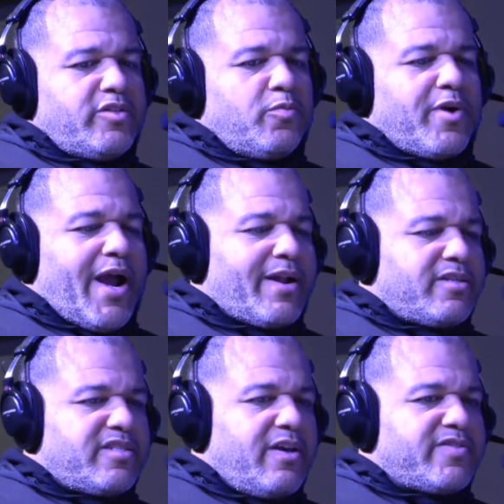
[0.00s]
pride
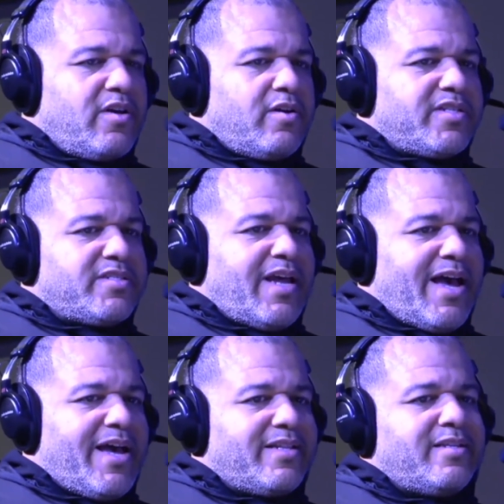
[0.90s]
ourselves on is
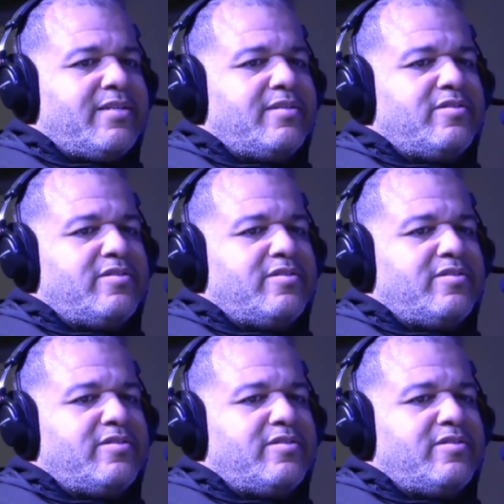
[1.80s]
not